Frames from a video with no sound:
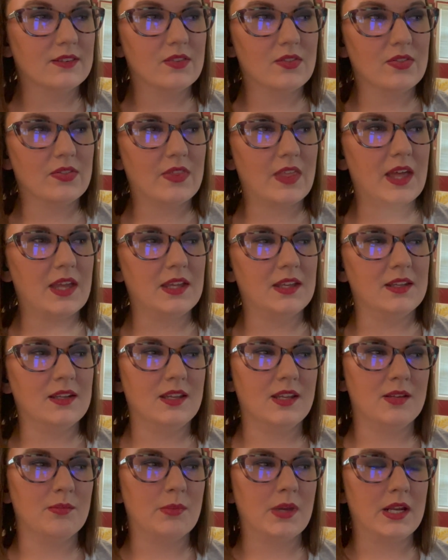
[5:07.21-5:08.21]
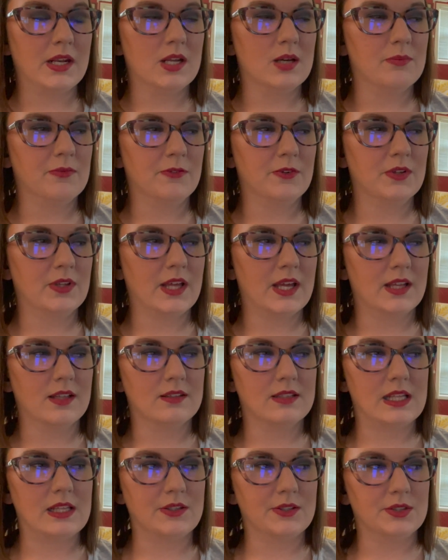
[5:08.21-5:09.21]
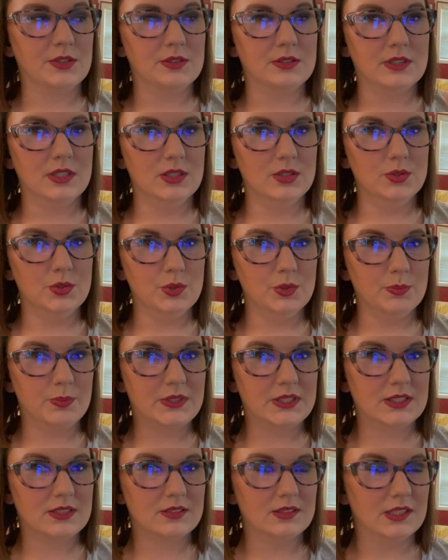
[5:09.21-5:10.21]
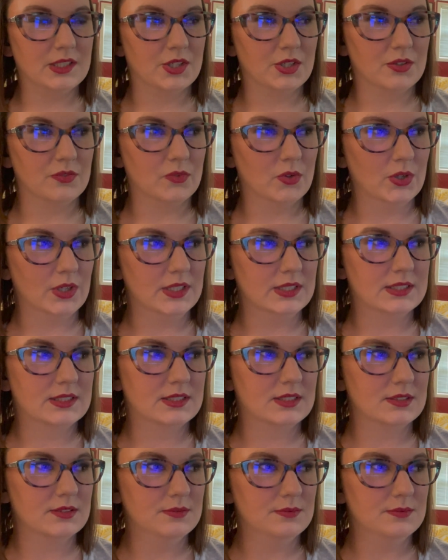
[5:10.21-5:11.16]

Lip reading: that ending made up for that, that little oops in her voice.